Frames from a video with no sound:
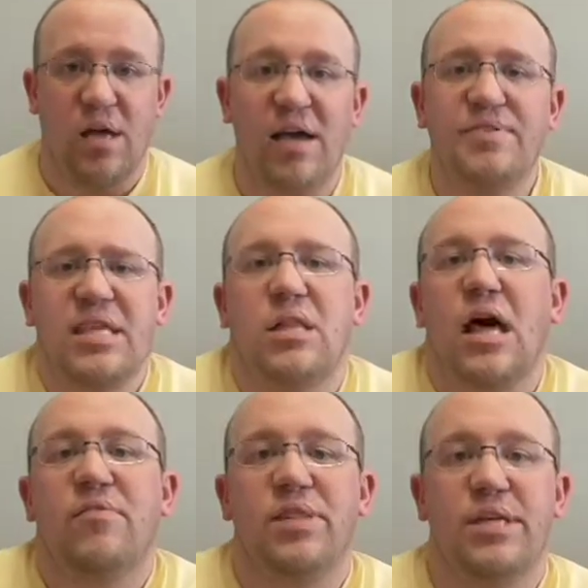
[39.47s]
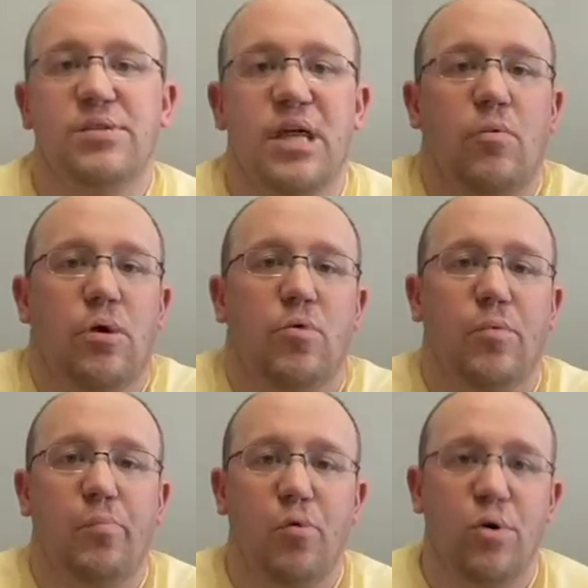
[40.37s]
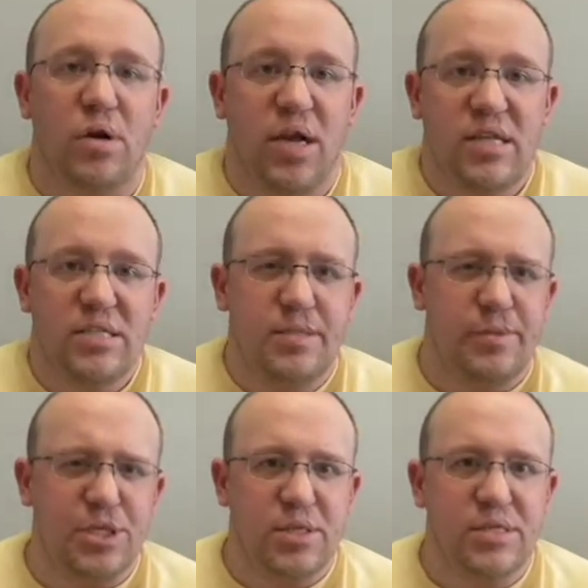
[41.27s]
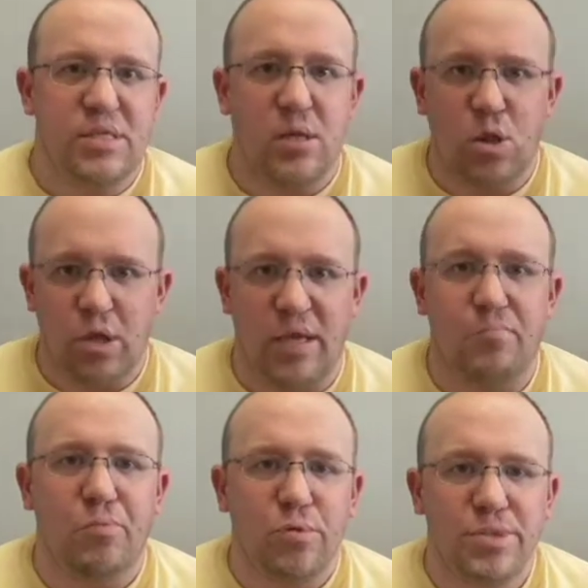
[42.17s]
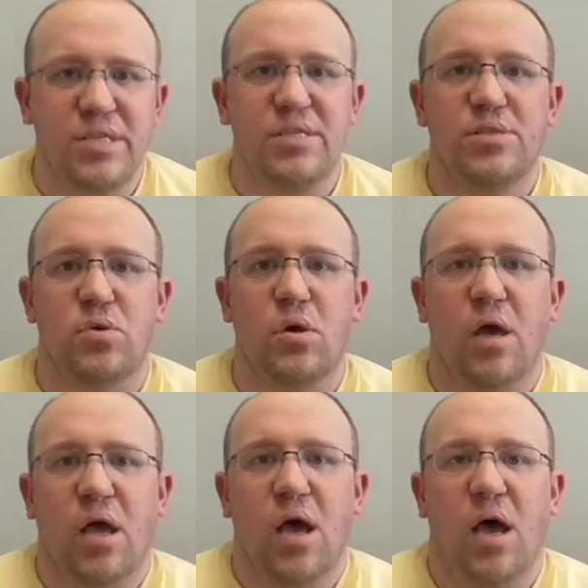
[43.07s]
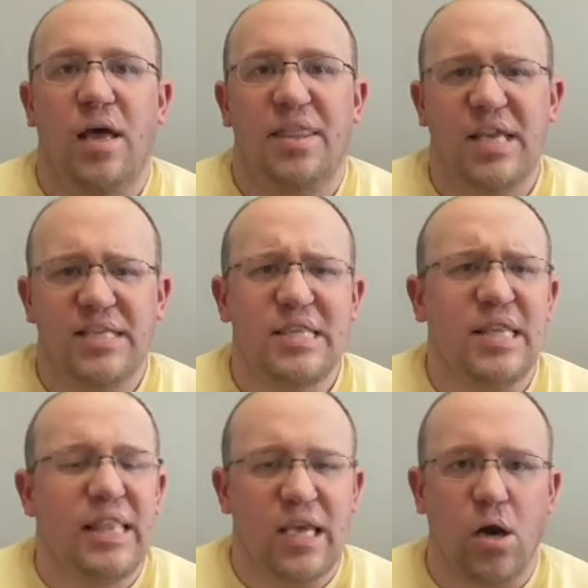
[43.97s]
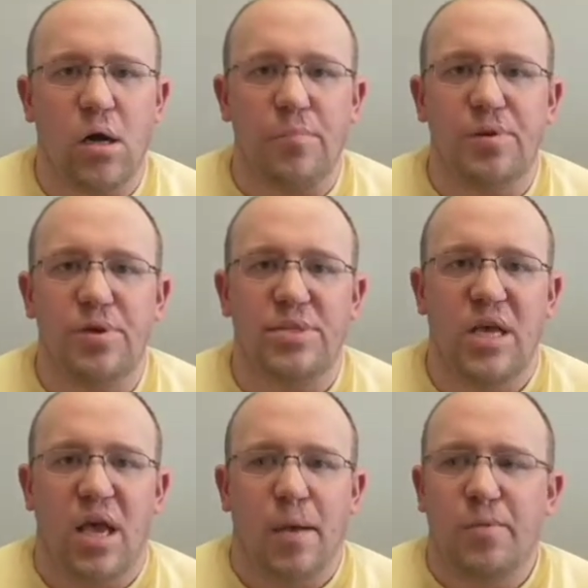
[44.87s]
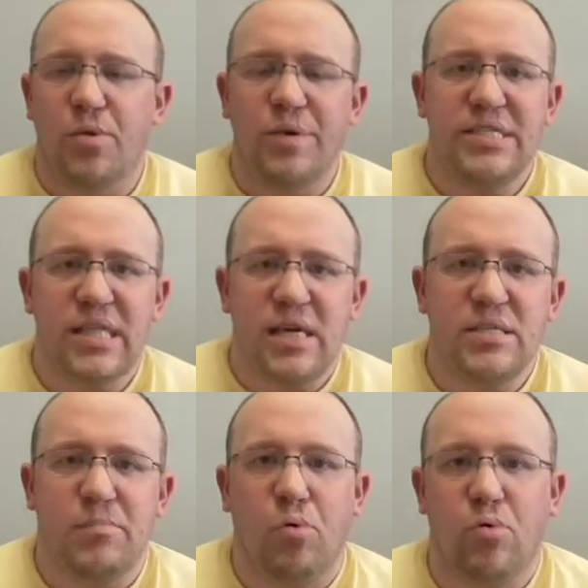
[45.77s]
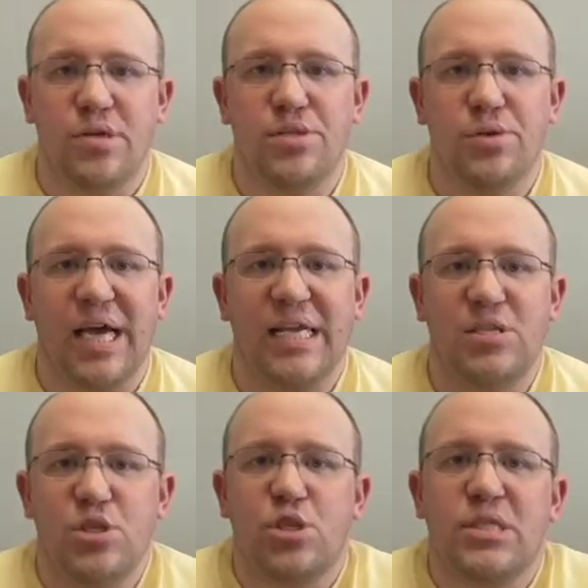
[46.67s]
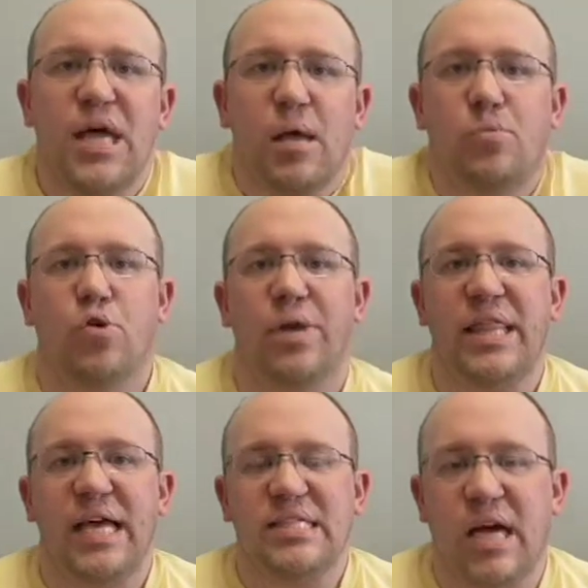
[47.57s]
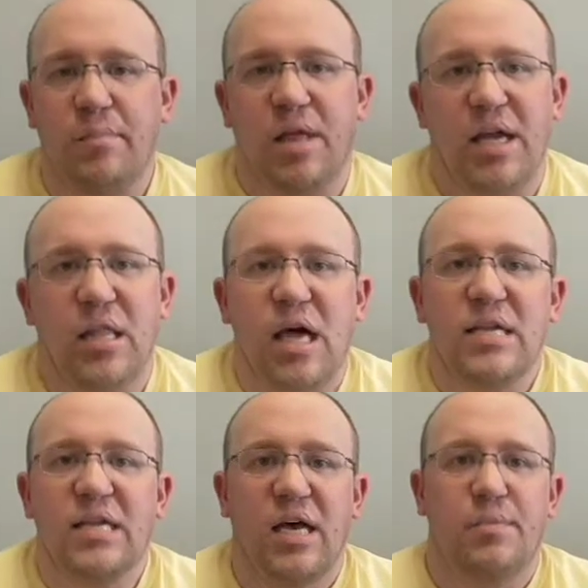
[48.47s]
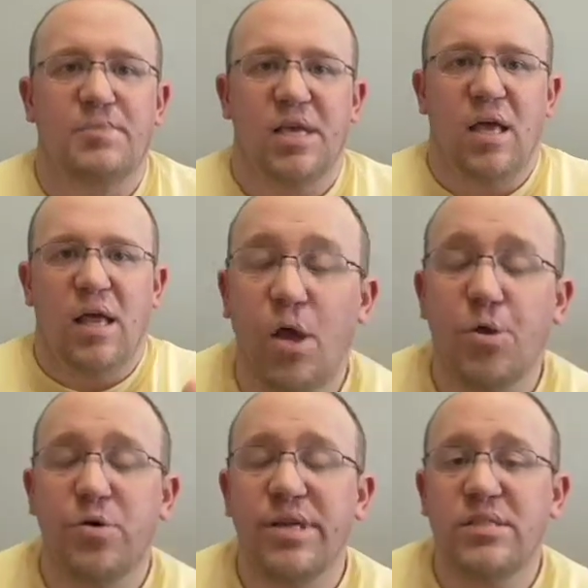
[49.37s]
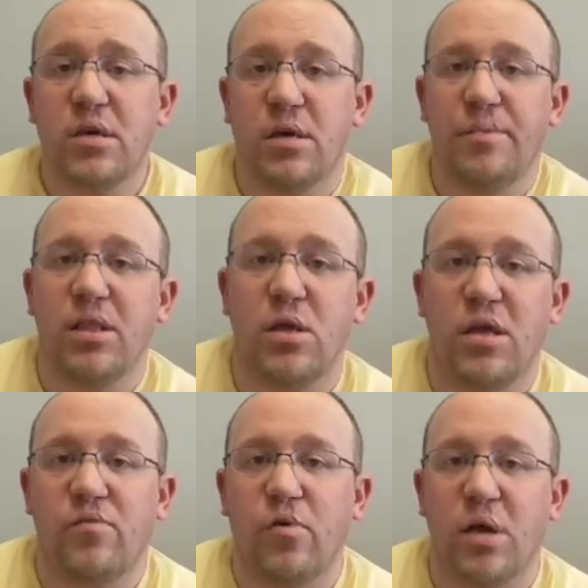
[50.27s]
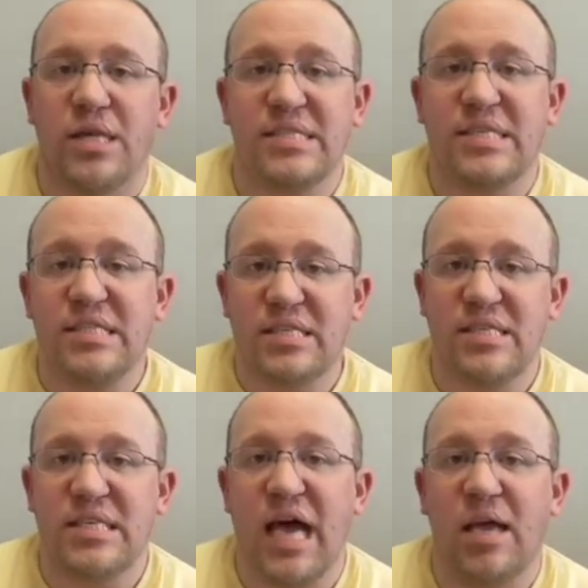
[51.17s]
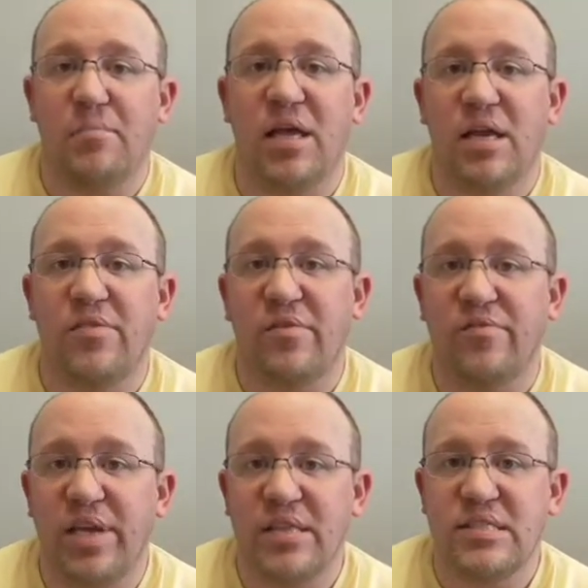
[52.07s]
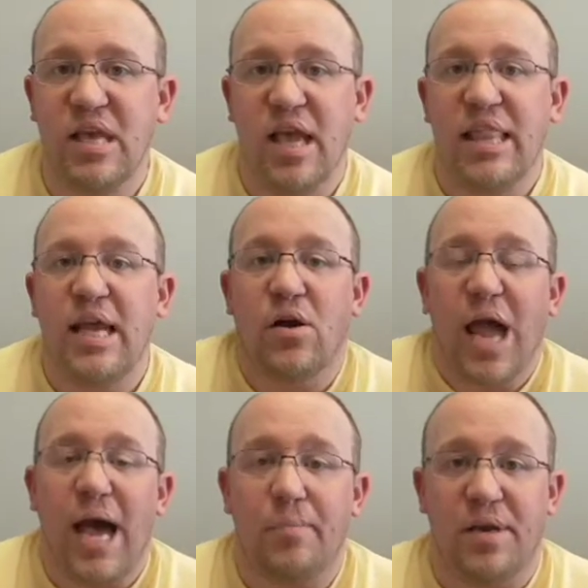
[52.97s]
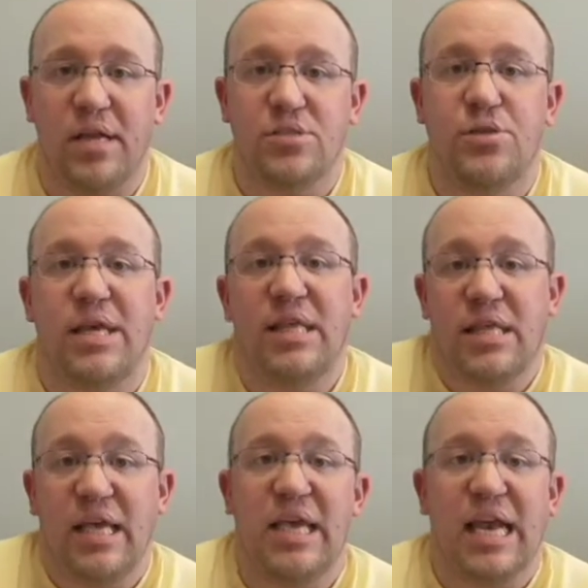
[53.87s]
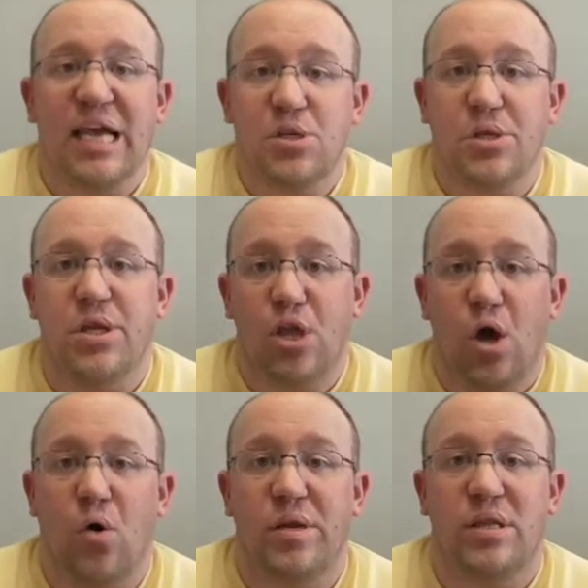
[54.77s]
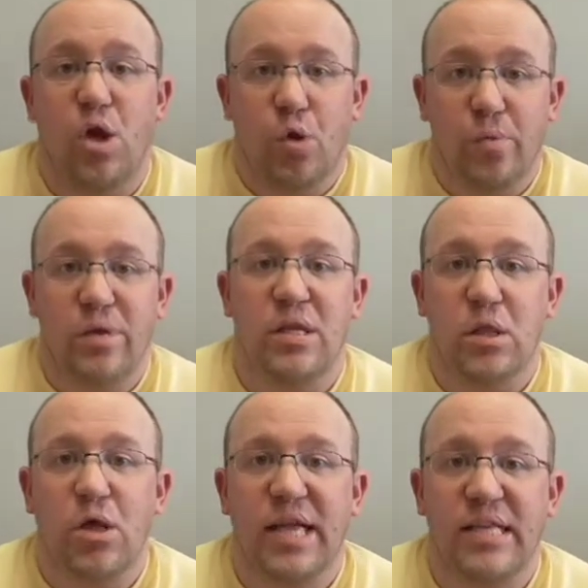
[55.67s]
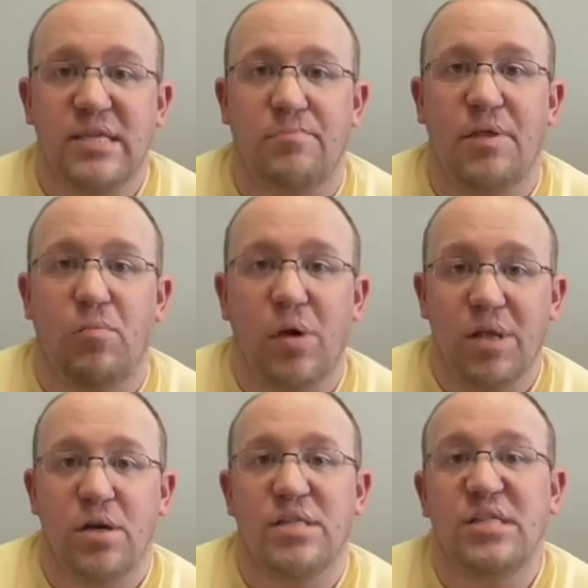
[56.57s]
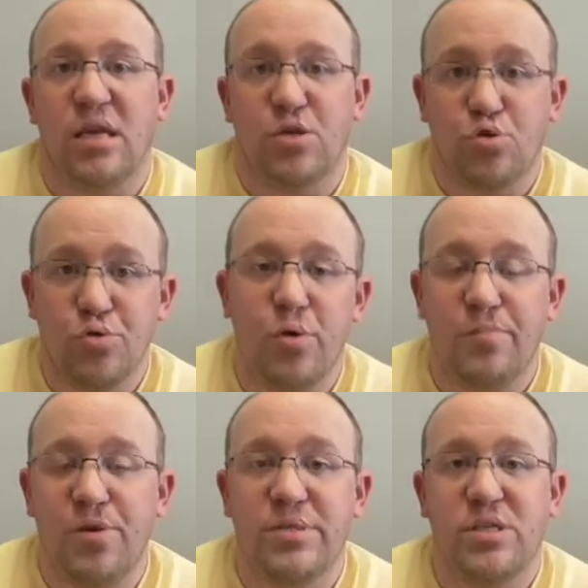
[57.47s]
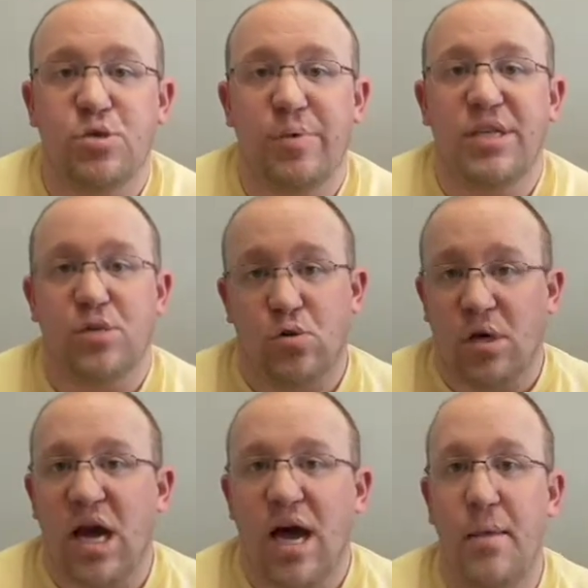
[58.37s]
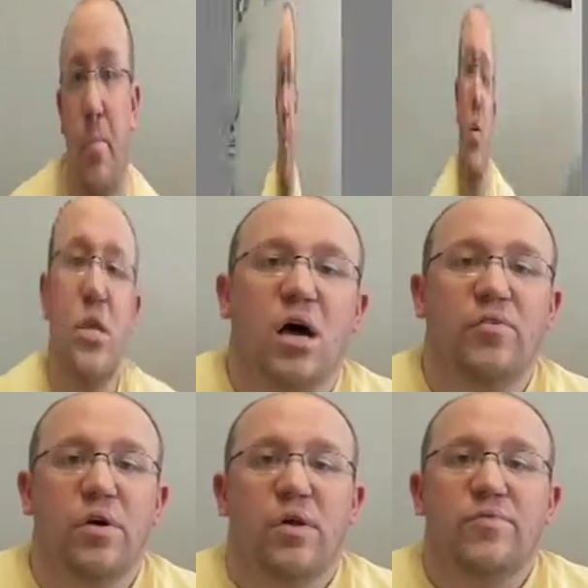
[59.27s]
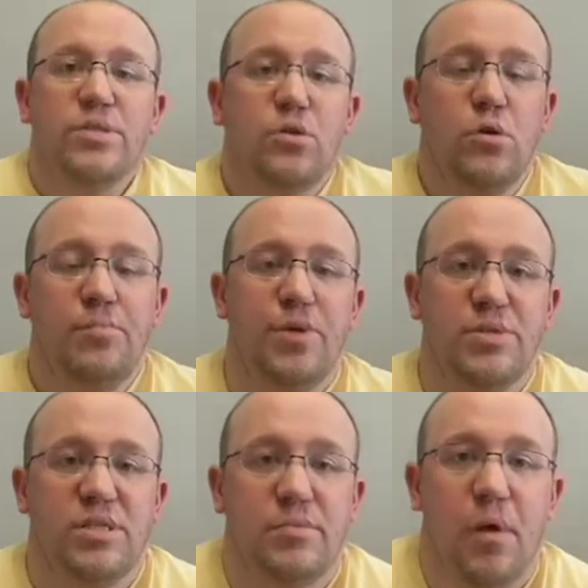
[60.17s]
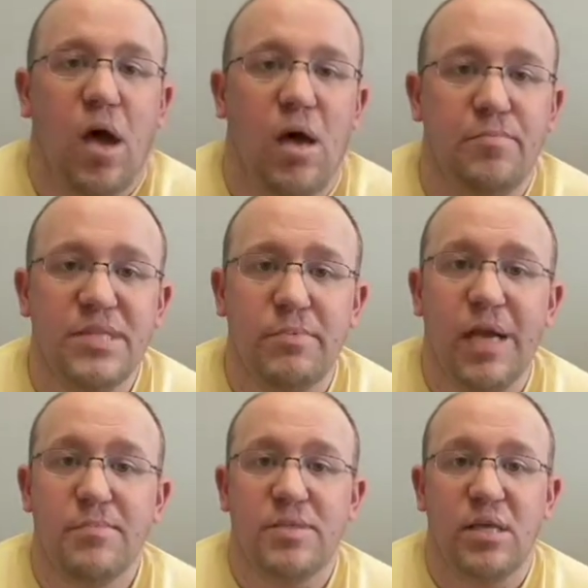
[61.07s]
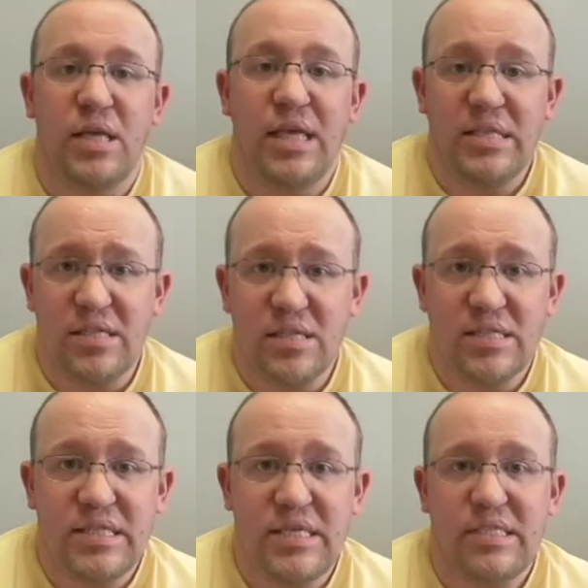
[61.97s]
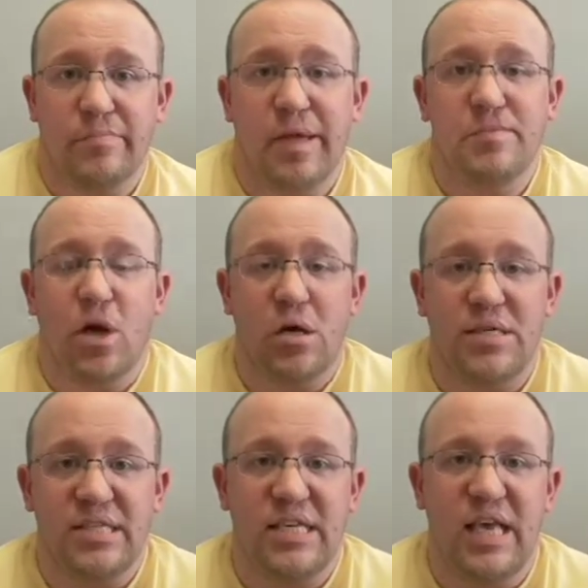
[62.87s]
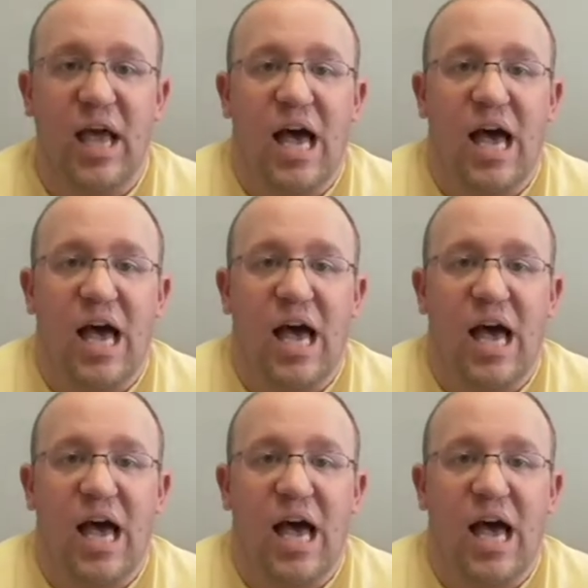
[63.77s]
I've seen a lot of leaders not want to report suspicious looking bruises or things that they think are abuse, but the reason that it's important to do that is to just help create that timeline. A lot of times authorities are going to be looking for a consistent timeline of events that are happening so that then they can actually go and really look at something, whether it's a true abuse situation or not. First off, physical abuse is sometimes easy to see, sometimes hard to see.